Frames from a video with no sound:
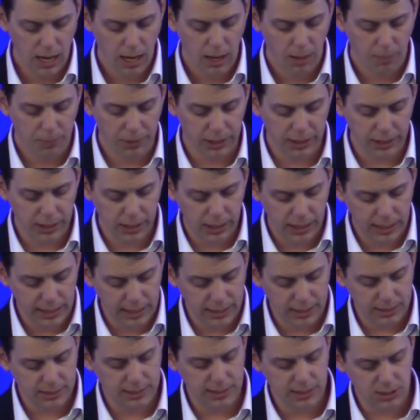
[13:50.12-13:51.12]
But
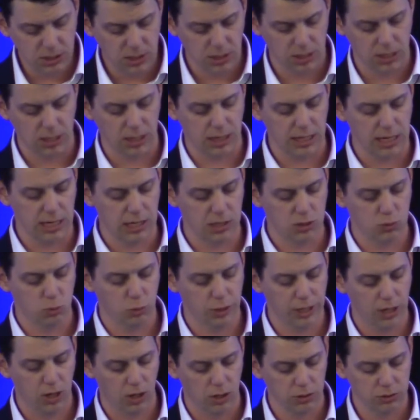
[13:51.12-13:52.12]
in addition to these,
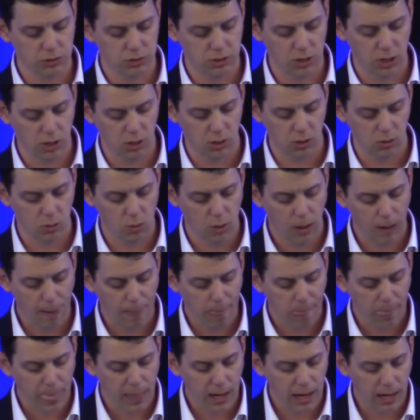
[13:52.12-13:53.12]
we also
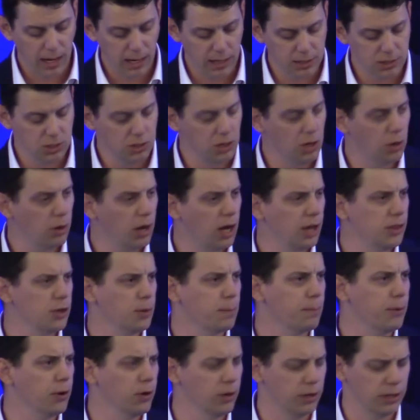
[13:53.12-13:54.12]
denote
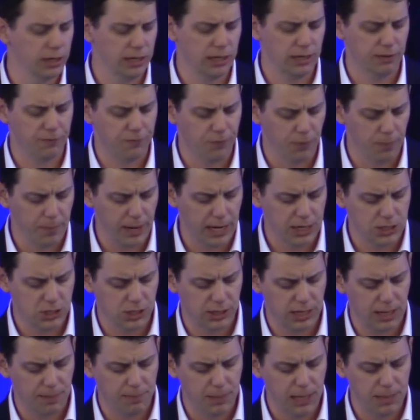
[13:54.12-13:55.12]
other pertinent
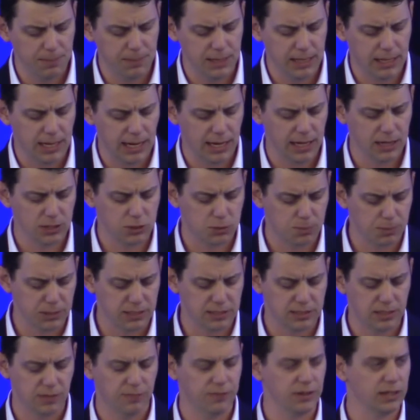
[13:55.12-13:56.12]
information that may be kind of
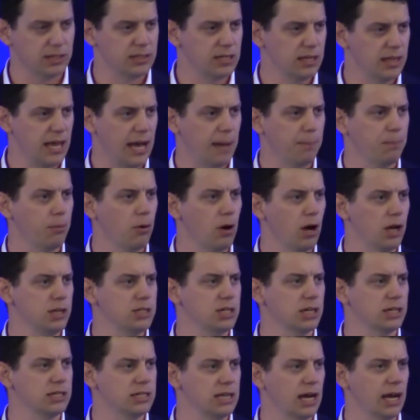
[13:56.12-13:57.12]
specific to that
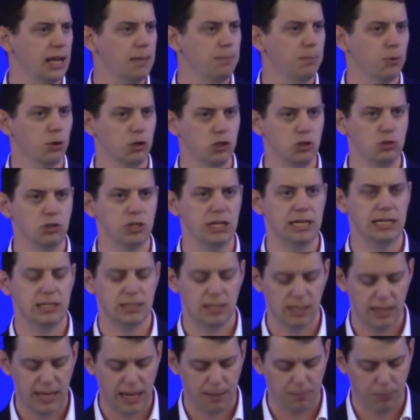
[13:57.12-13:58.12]
project type or unique
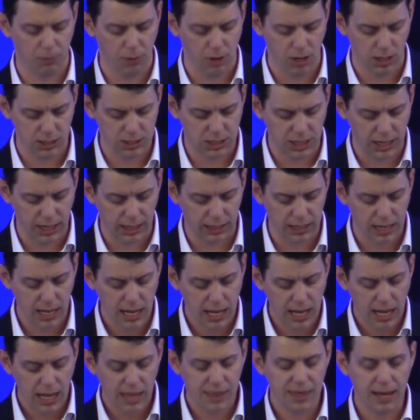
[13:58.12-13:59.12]
to that project
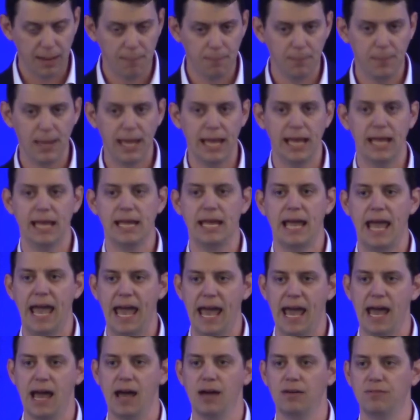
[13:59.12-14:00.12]
that may
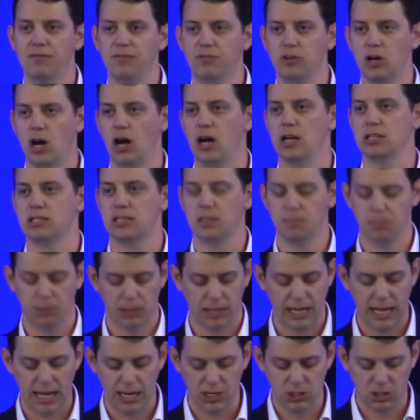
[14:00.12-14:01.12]
have cost
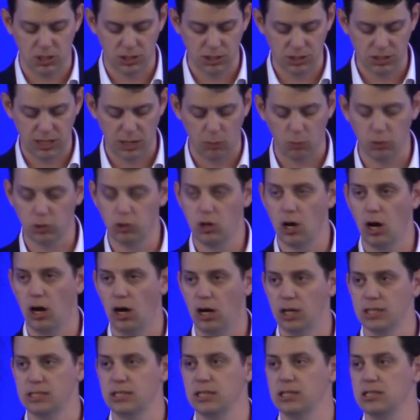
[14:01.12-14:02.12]
implications that would
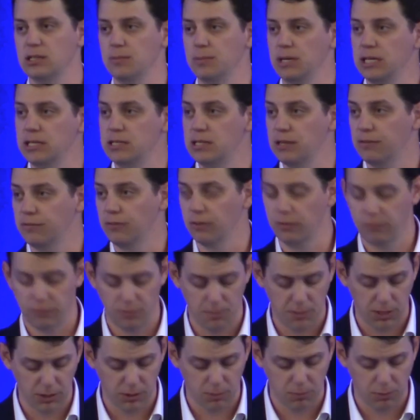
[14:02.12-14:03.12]
cause it to be different
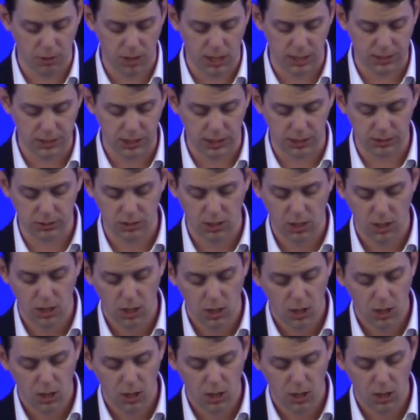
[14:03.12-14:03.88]
from other projects.